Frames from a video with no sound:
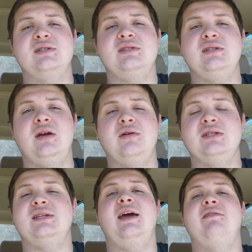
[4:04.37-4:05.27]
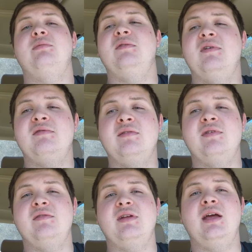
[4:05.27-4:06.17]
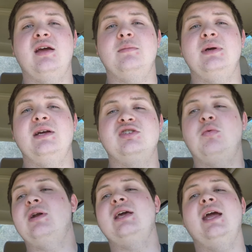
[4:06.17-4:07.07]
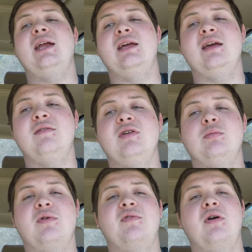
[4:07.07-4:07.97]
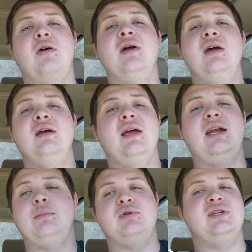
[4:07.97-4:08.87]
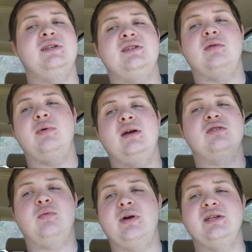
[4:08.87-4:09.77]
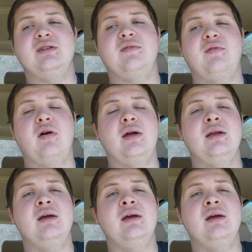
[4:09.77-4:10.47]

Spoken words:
You know, it doesn't have to be 50-50. It could be 20-80 if you prefer, 80% to the rear, 20 to the front.